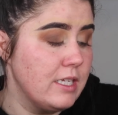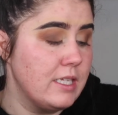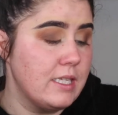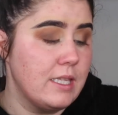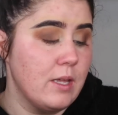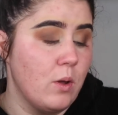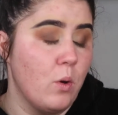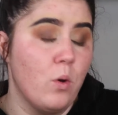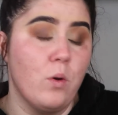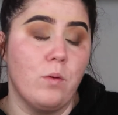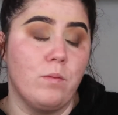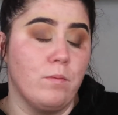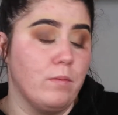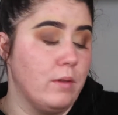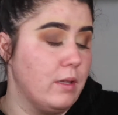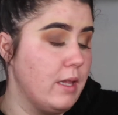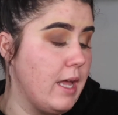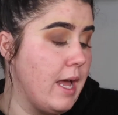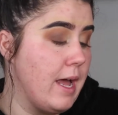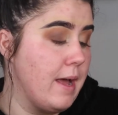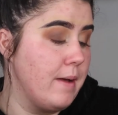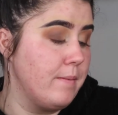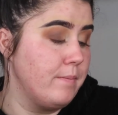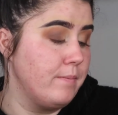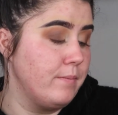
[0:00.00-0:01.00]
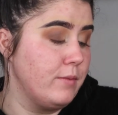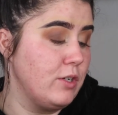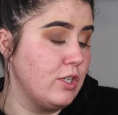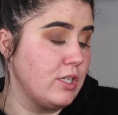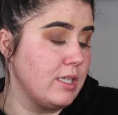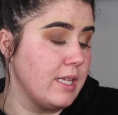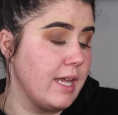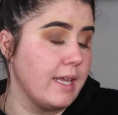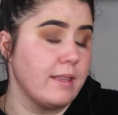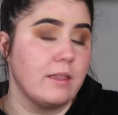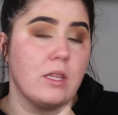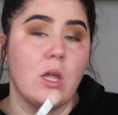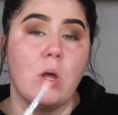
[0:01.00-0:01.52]
So just
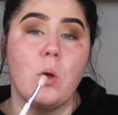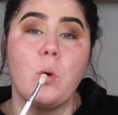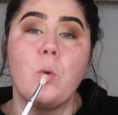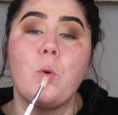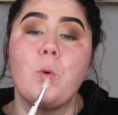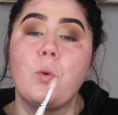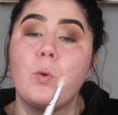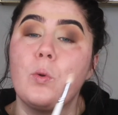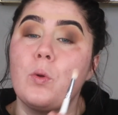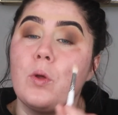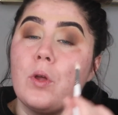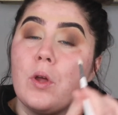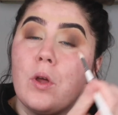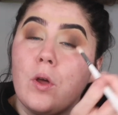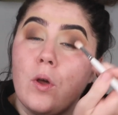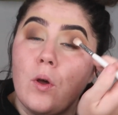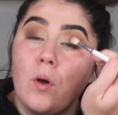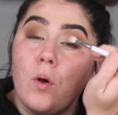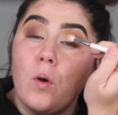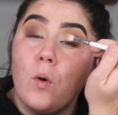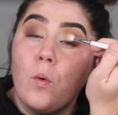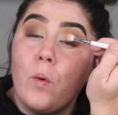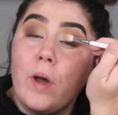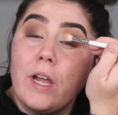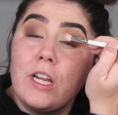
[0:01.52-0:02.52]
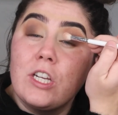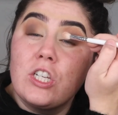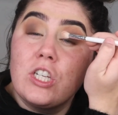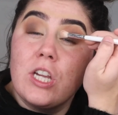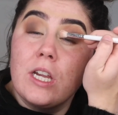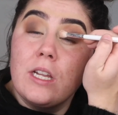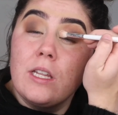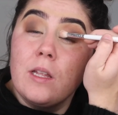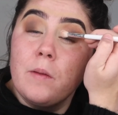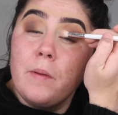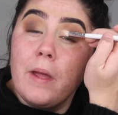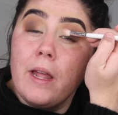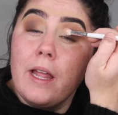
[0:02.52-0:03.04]
like the white
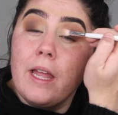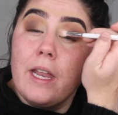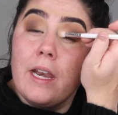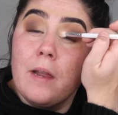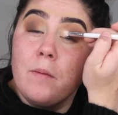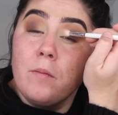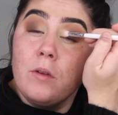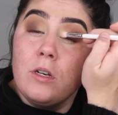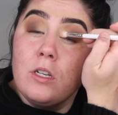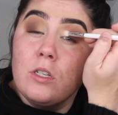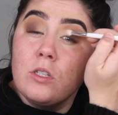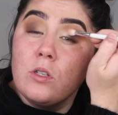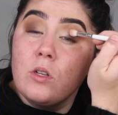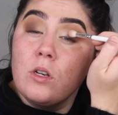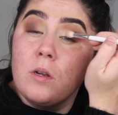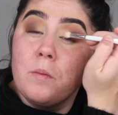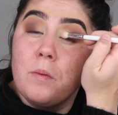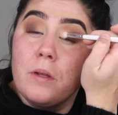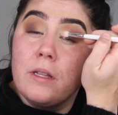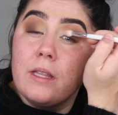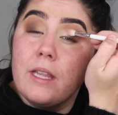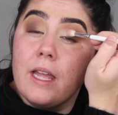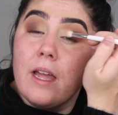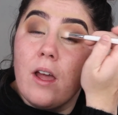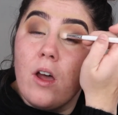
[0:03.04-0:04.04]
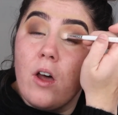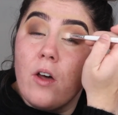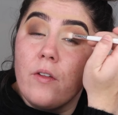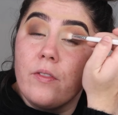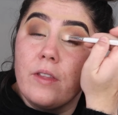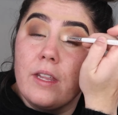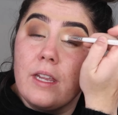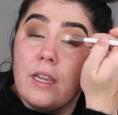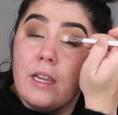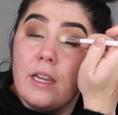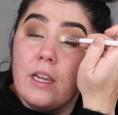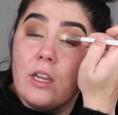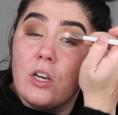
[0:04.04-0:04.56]
shade in the palette. And I'm just going to put that on
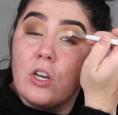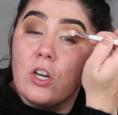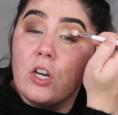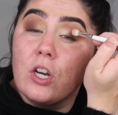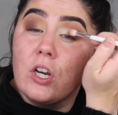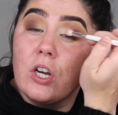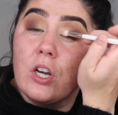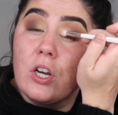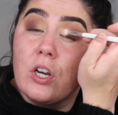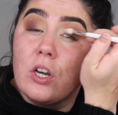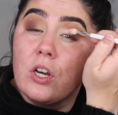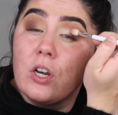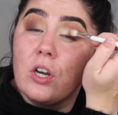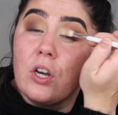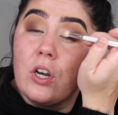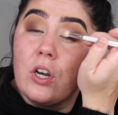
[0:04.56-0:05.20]
the inner